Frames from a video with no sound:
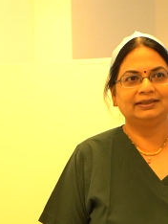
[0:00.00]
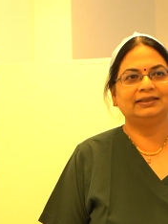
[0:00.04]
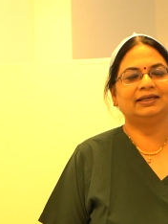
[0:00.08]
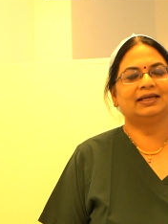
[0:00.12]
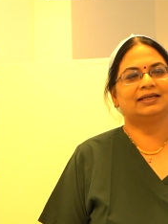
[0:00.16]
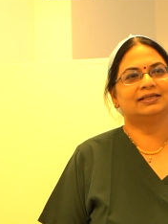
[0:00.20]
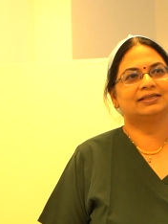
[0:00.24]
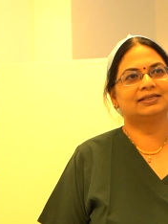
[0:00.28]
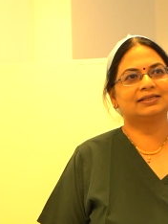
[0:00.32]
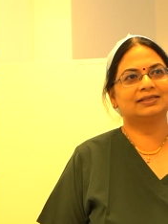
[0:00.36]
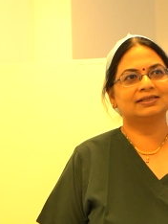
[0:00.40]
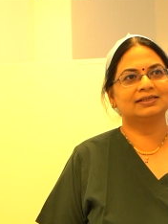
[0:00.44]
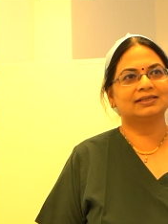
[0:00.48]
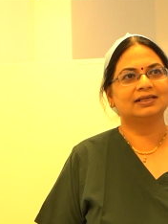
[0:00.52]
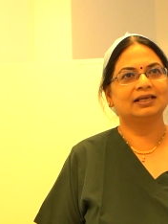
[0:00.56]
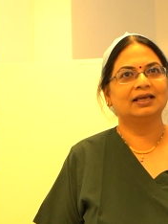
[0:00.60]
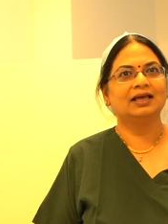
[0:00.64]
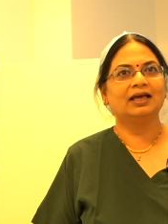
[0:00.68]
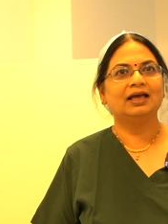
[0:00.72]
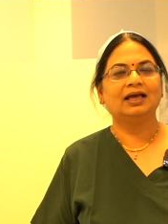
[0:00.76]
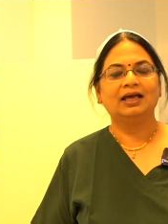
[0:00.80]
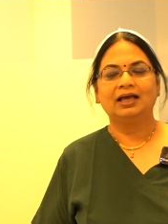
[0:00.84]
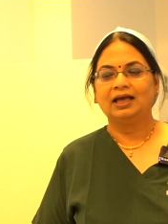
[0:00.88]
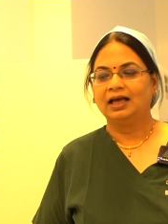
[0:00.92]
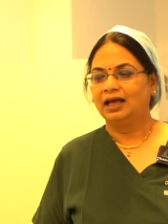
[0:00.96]
Yes
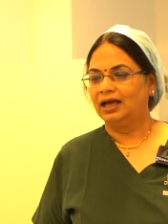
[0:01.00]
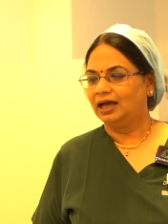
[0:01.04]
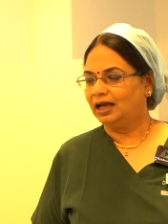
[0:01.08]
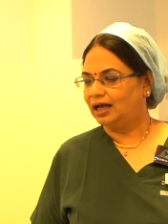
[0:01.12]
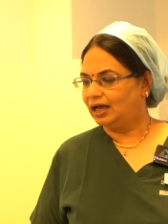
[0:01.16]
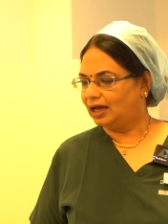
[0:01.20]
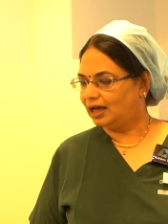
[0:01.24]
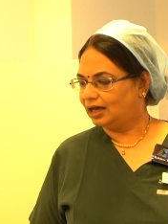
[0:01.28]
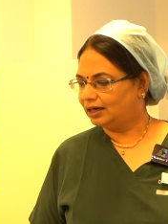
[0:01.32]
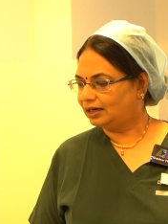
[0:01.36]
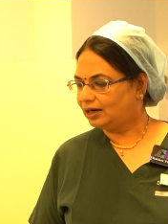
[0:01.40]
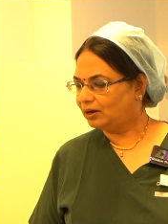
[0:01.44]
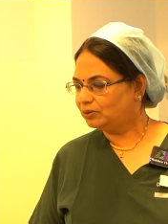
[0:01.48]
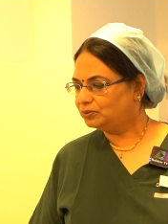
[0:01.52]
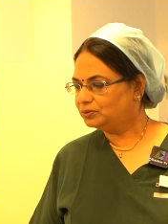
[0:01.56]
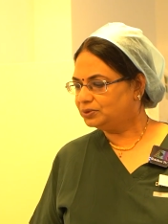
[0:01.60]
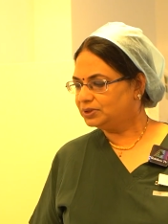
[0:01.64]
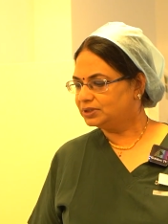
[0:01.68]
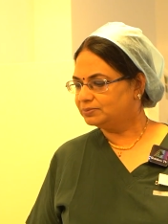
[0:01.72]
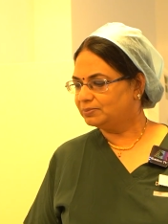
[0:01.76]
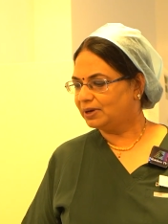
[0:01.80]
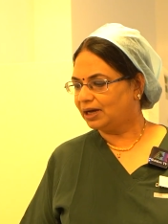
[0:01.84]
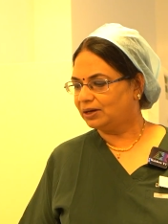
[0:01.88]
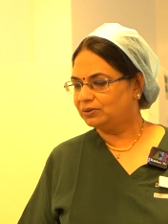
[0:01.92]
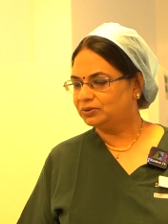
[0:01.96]
around
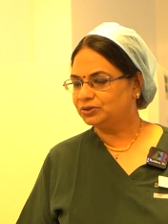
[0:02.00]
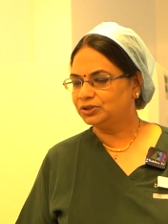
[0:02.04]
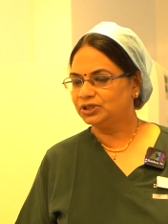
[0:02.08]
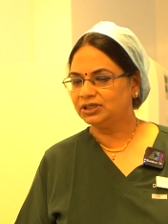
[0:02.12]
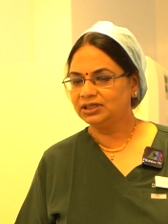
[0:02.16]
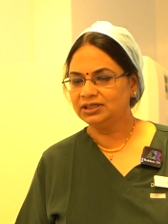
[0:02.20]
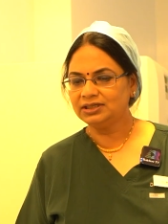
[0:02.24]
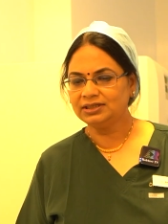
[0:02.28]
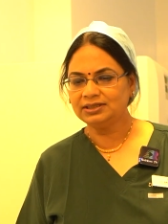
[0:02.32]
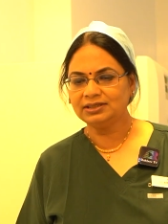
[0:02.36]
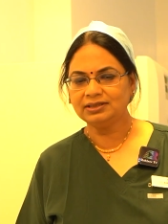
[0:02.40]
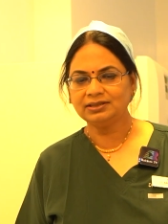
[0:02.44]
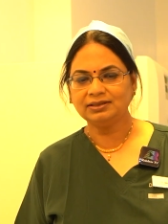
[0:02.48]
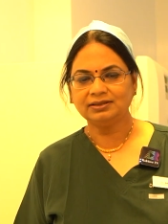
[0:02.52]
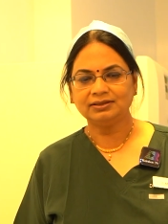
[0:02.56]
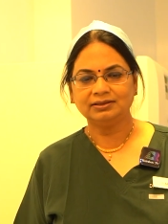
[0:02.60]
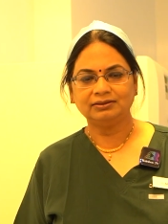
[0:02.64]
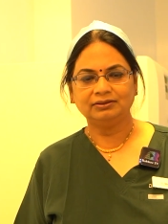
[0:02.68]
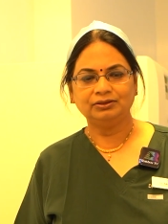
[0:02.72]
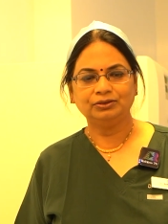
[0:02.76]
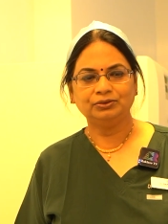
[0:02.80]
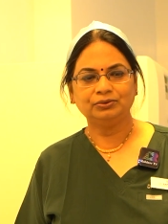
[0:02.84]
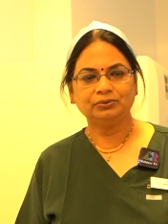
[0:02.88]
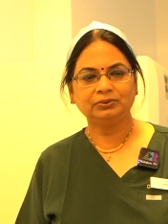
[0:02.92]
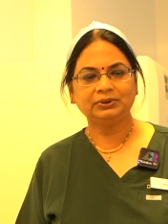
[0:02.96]
about in,
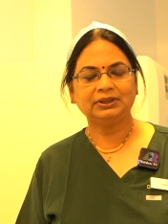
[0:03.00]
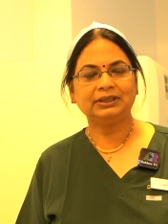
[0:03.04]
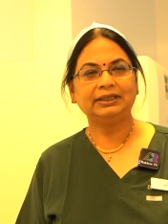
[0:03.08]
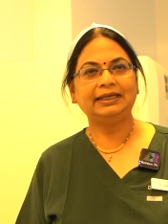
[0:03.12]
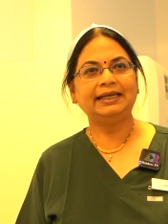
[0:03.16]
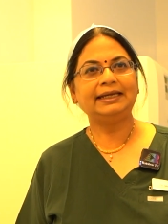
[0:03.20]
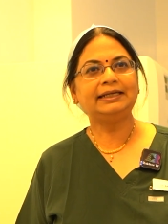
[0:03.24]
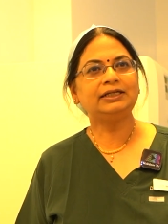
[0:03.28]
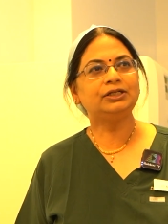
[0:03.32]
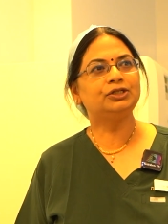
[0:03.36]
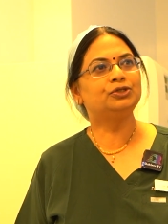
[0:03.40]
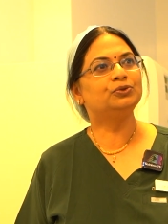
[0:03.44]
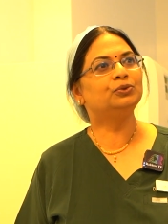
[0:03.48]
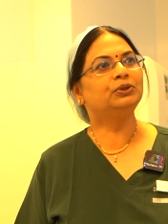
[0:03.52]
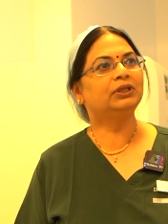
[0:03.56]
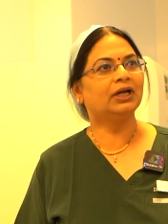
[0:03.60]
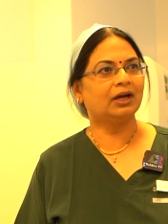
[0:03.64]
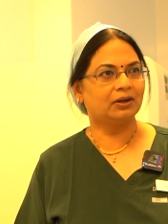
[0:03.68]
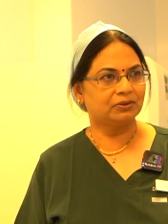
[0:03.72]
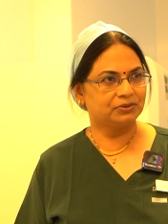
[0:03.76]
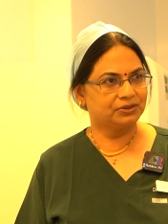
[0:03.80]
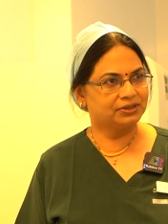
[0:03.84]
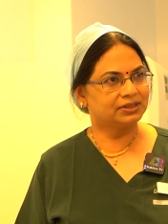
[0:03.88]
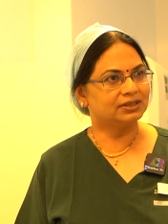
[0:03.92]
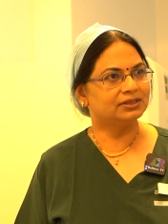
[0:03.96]
you know, the late
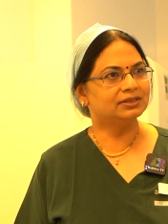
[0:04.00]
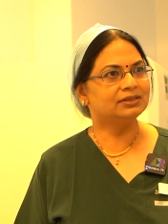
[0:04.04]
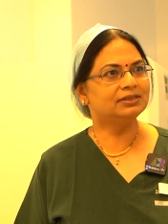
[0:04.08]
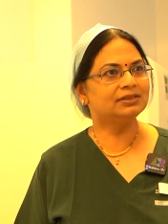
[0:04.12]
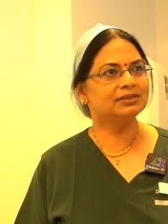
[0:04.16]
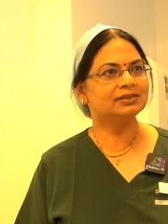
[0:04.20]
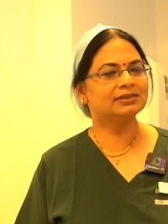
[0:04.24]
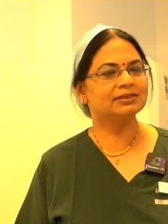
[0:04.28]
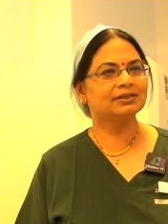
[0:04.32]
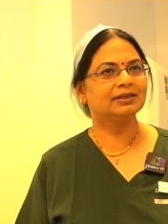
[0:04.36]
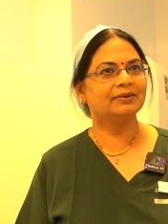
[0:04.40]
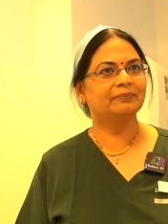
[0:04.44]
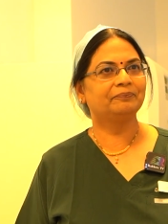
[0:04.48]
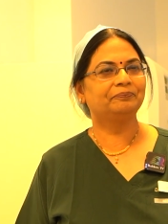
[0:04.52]
2000s,